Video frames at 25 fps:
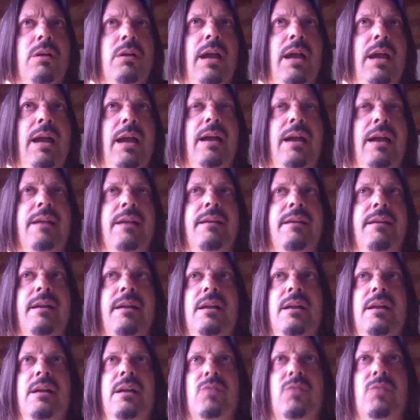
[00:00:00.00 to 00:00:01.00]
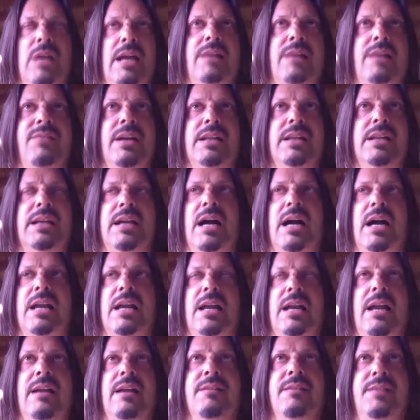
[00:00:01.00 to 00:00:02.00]
And when I finally got
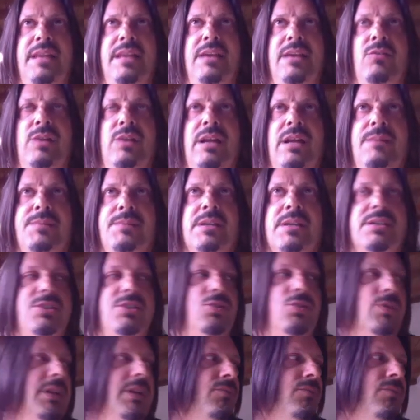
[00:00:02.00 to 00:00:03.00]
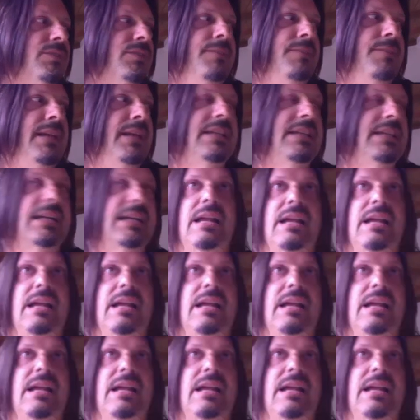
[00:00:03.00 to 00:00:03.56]
it and Theo had hipped us to it, it was amazing.